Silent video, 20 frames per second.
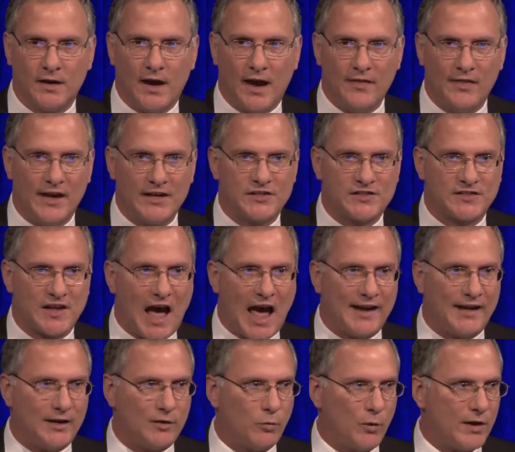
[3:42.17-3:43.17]
and they
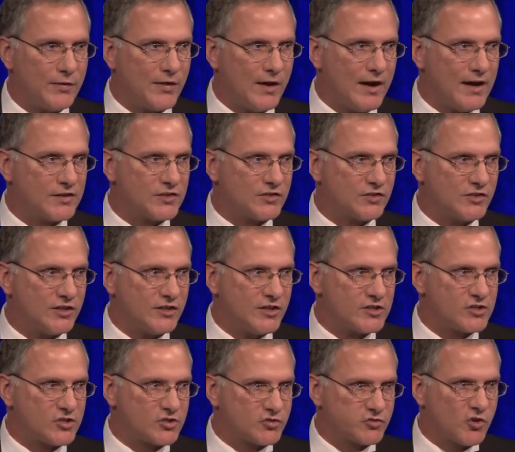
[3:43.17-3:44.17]
sided with us to
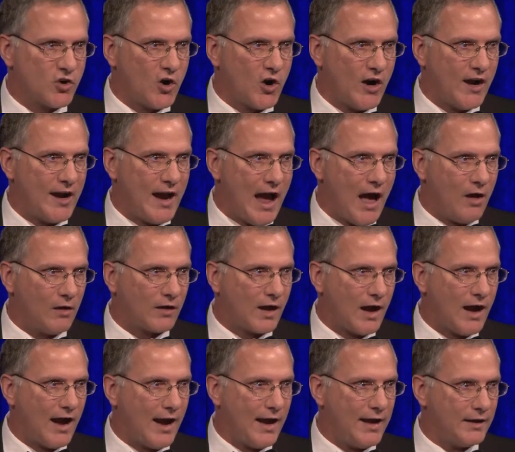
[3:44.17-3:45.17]
destroy
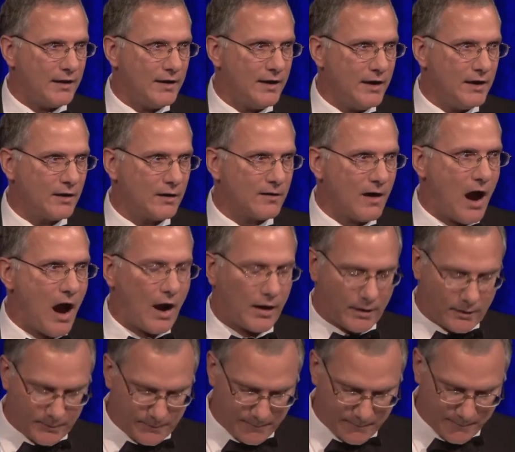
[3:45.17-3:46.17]
al-Qaeda in Iraq.